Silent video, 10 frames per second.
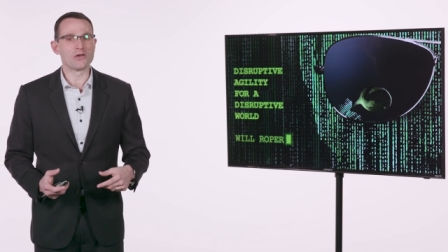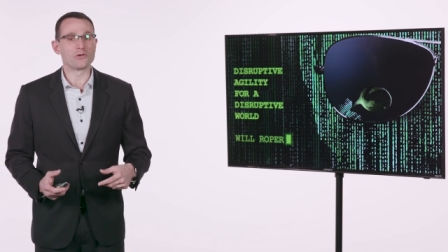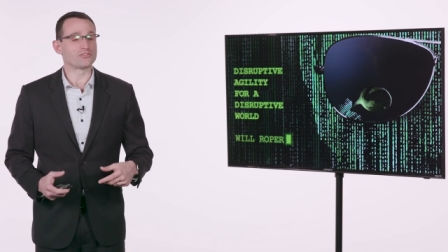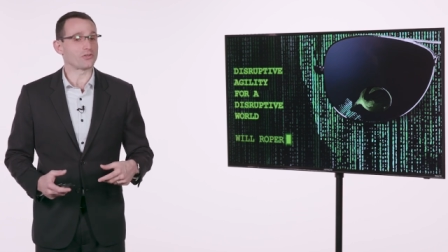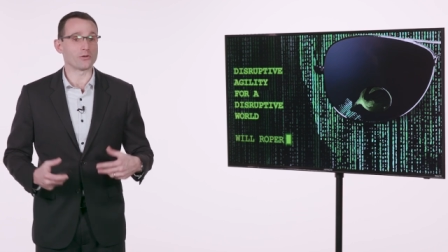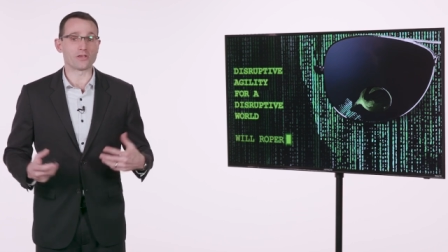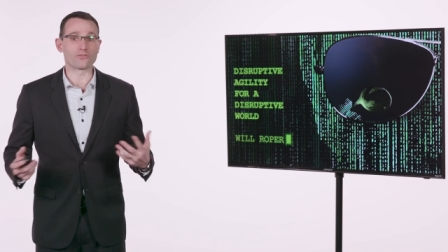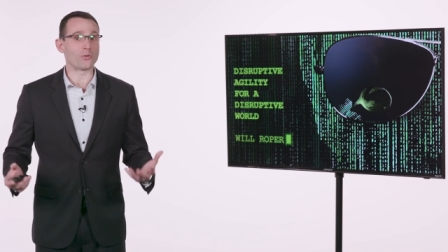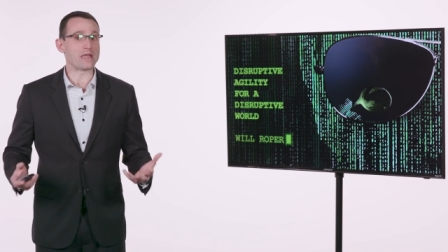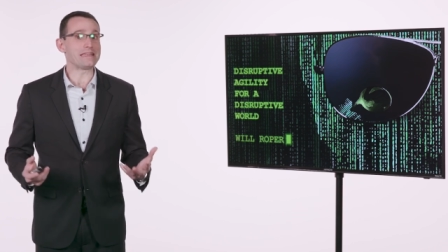who's told
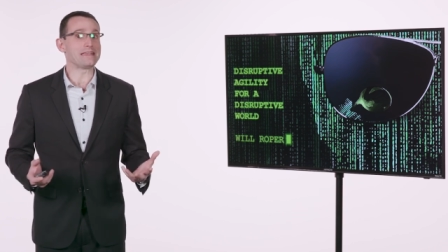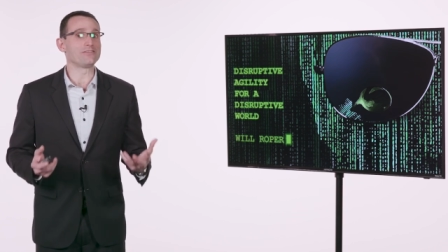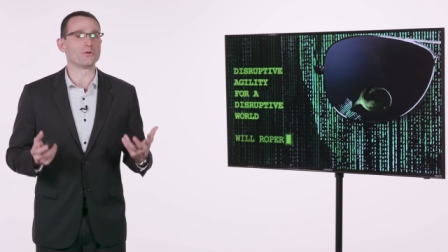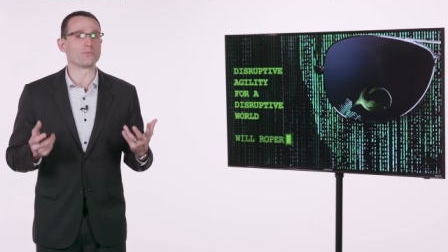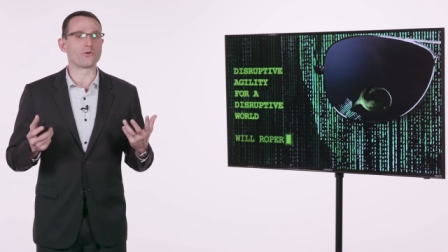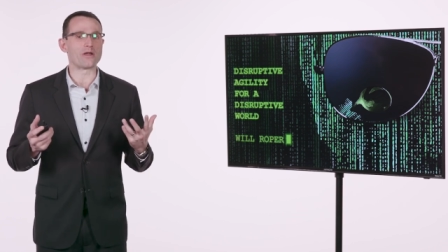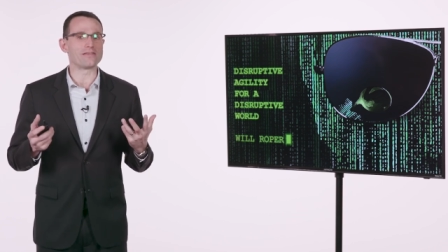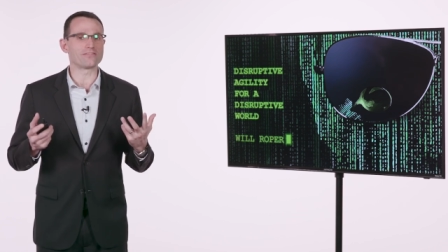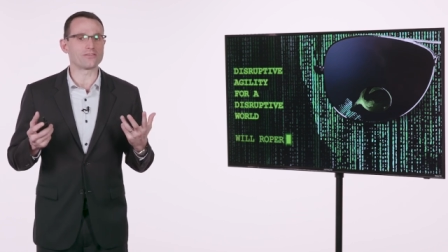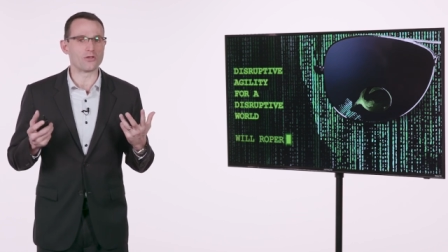us we need to
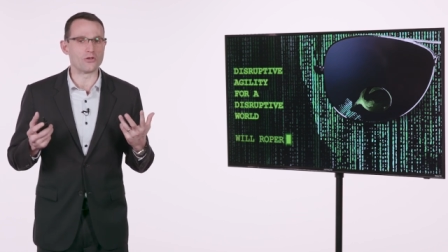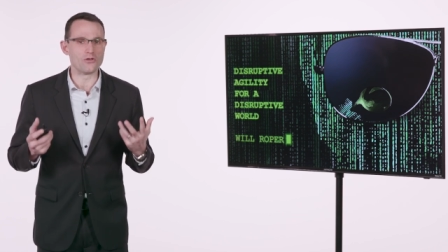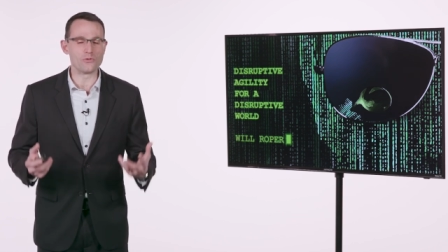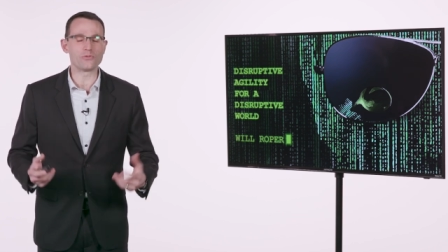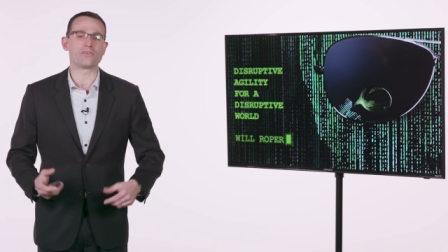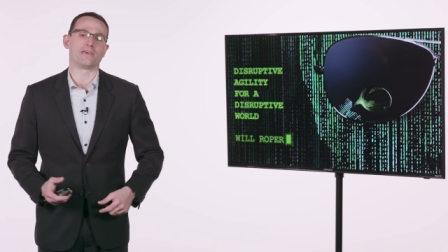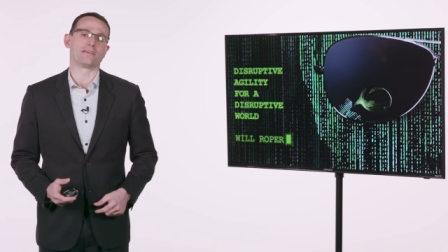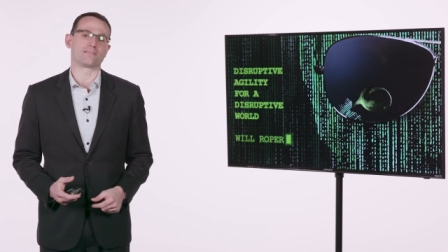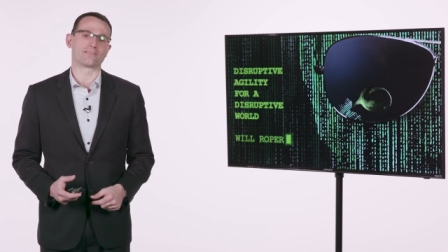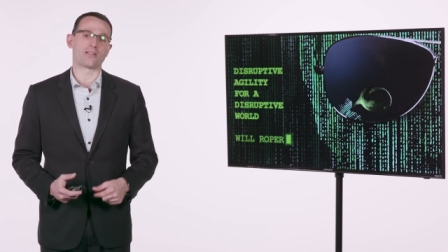embrace new
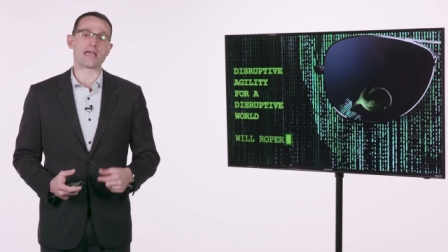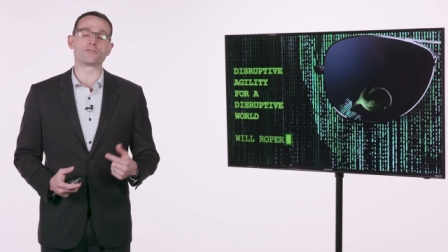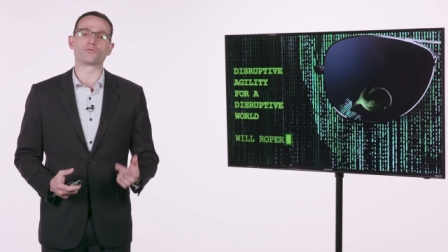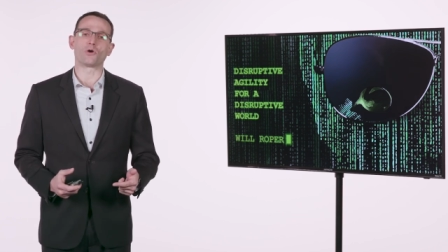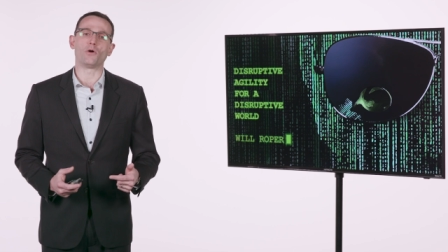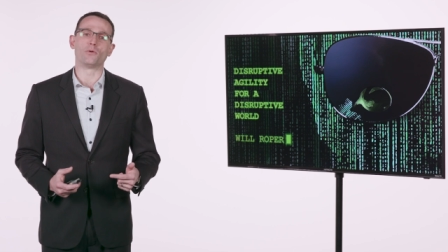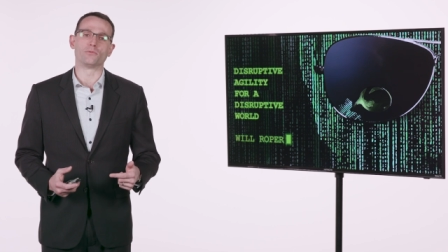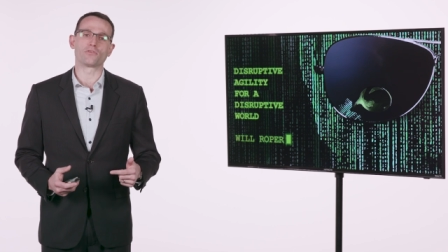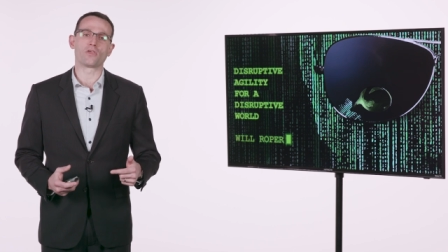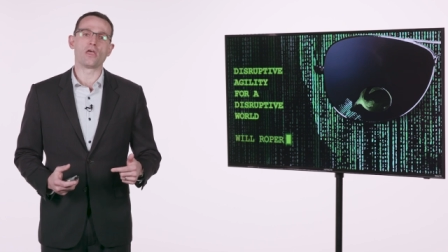things like
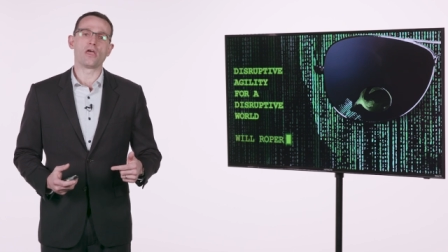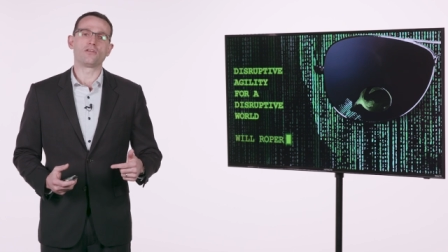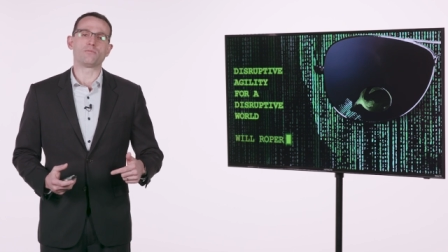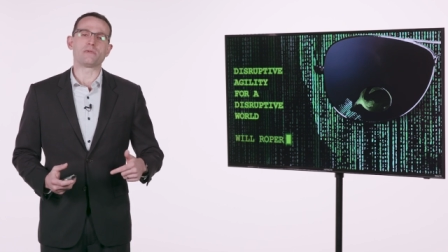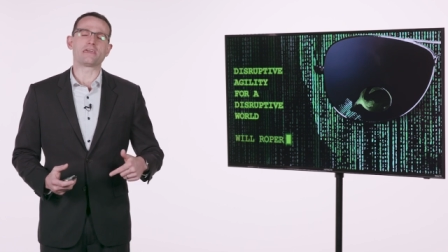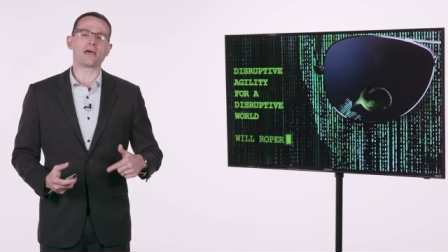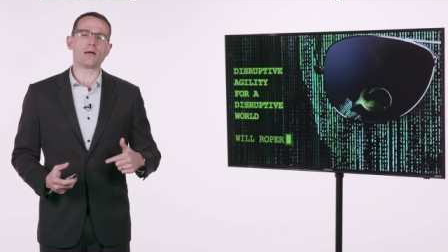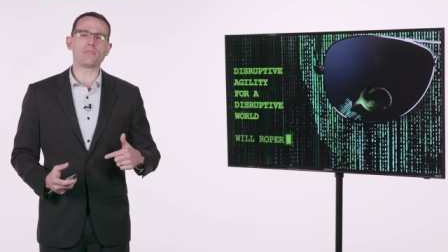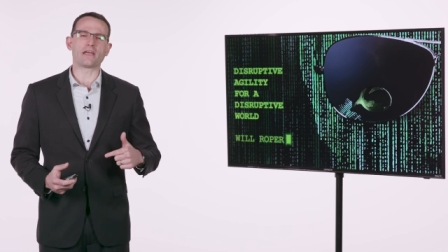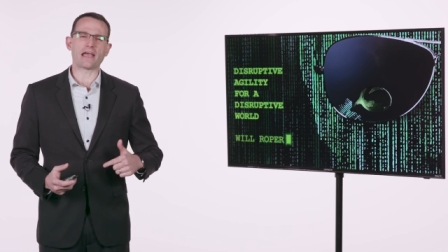drones to
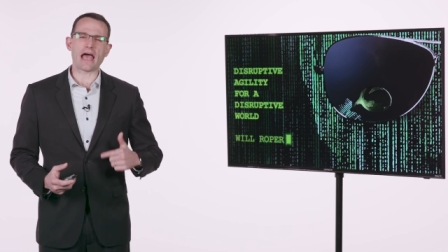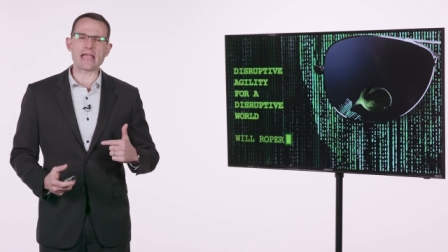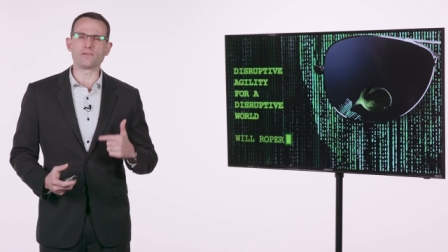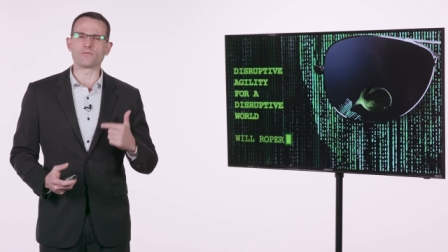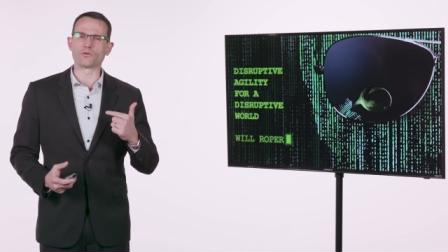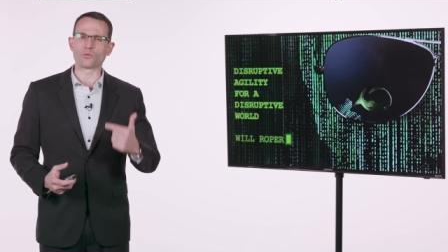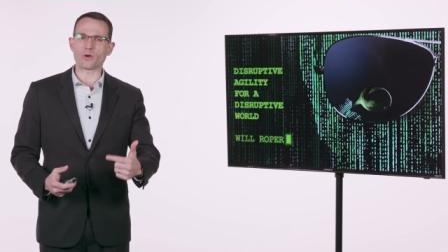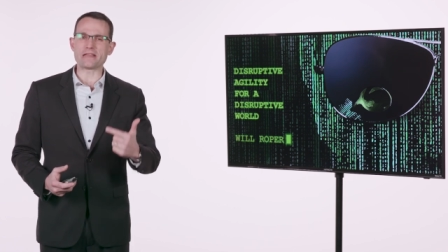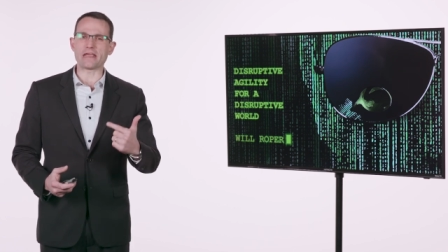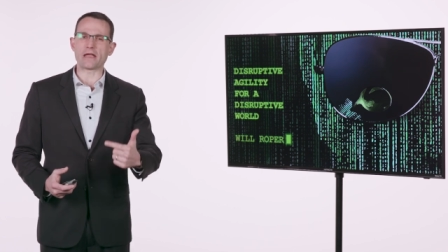become the kind of
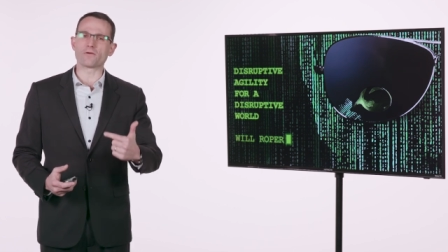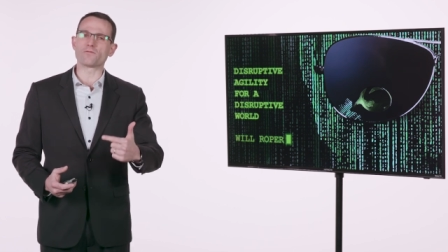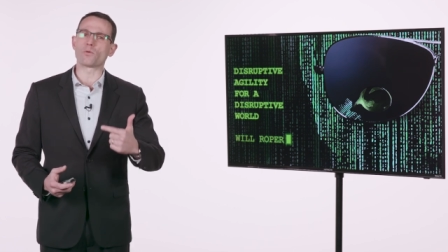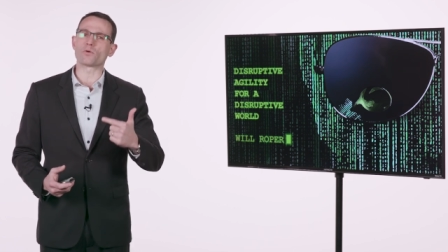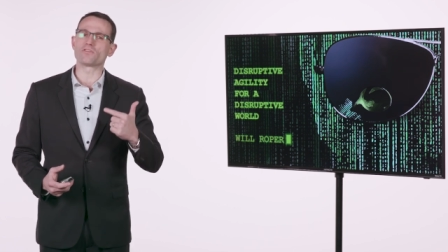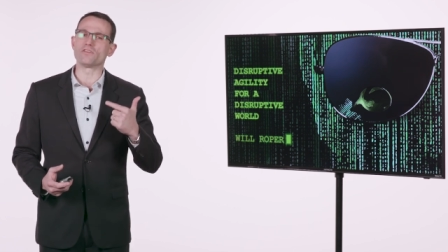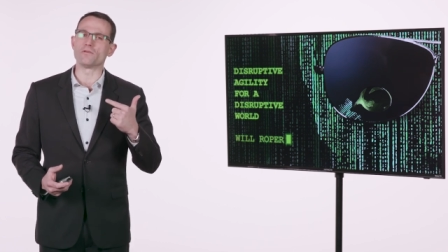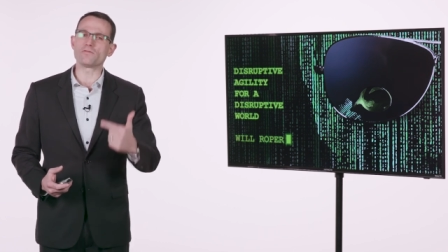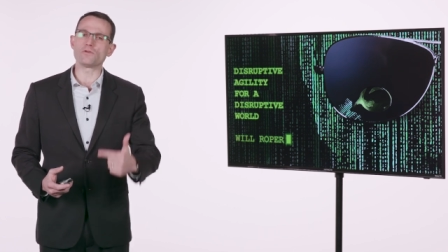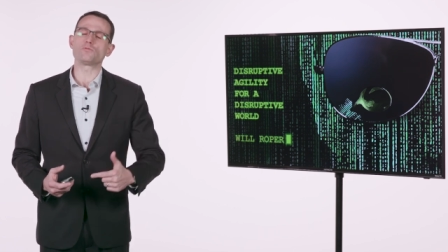great Air Force in
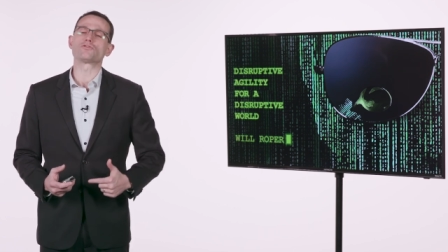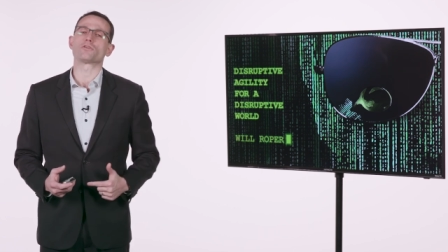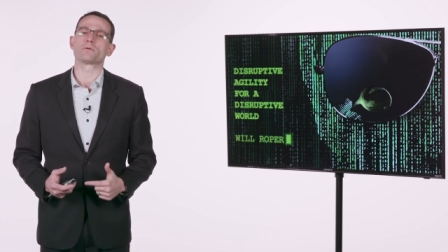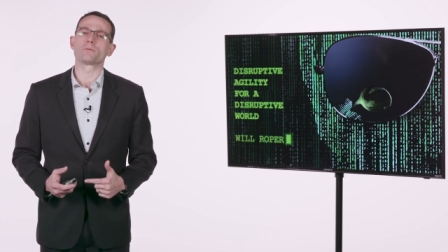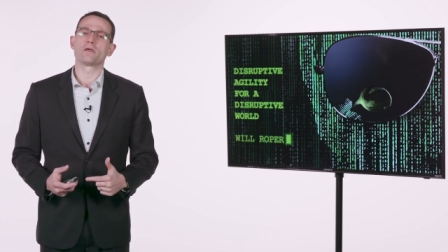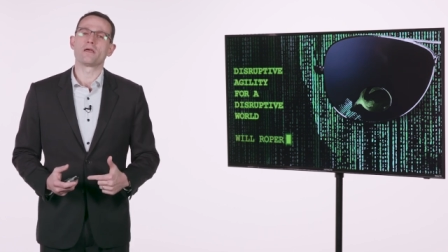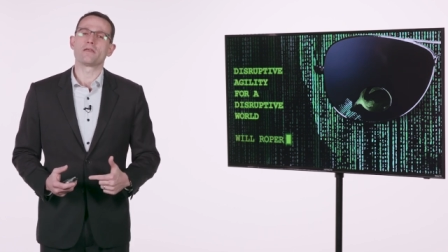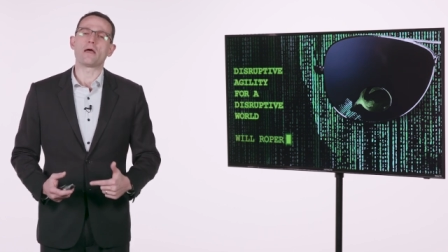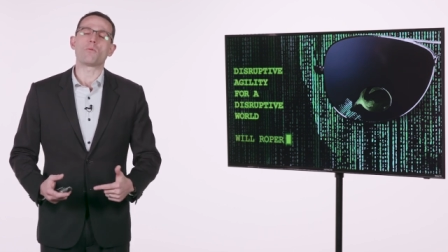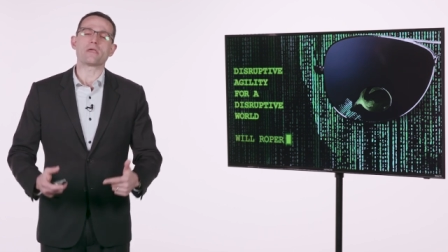the future
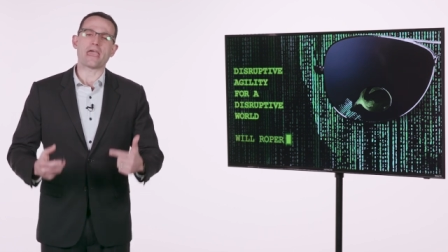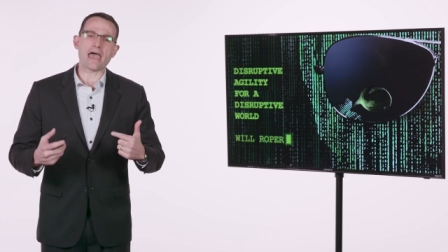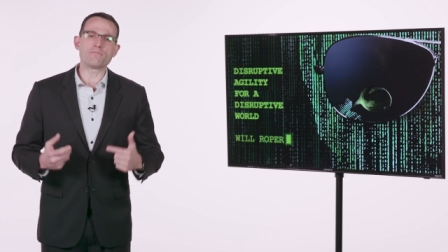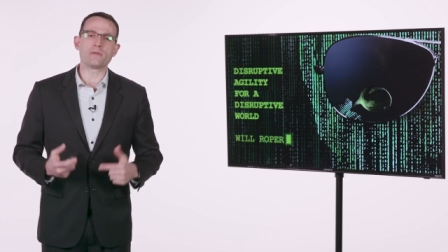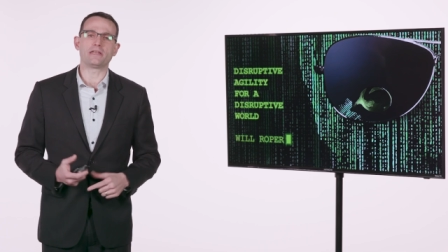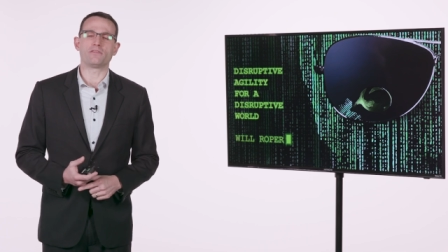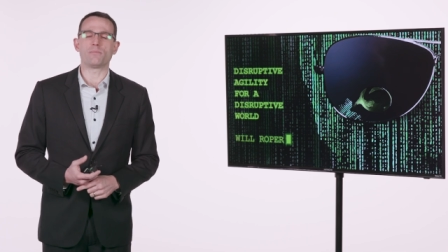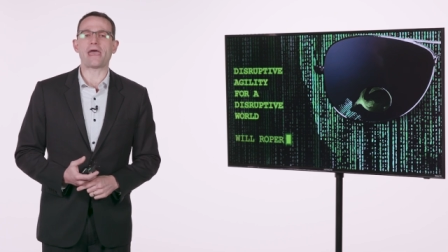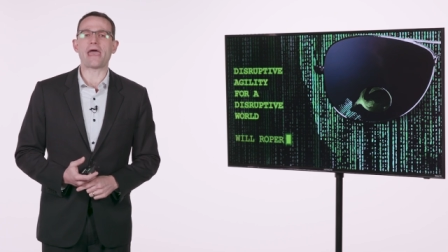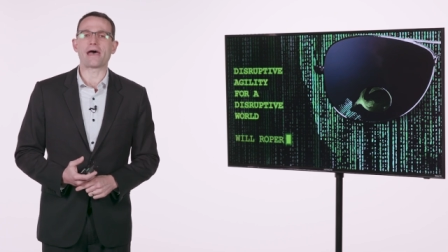that we have been in the
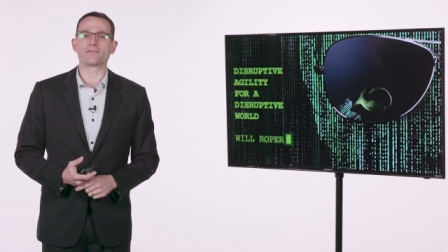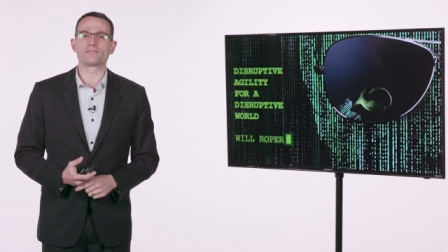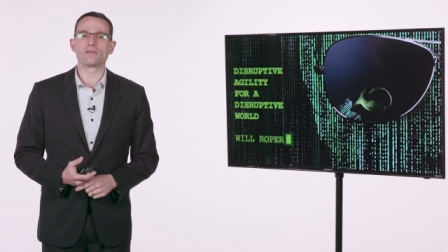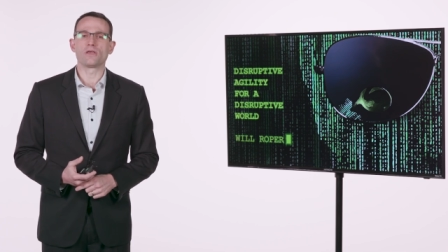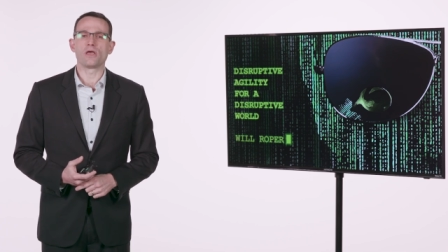past.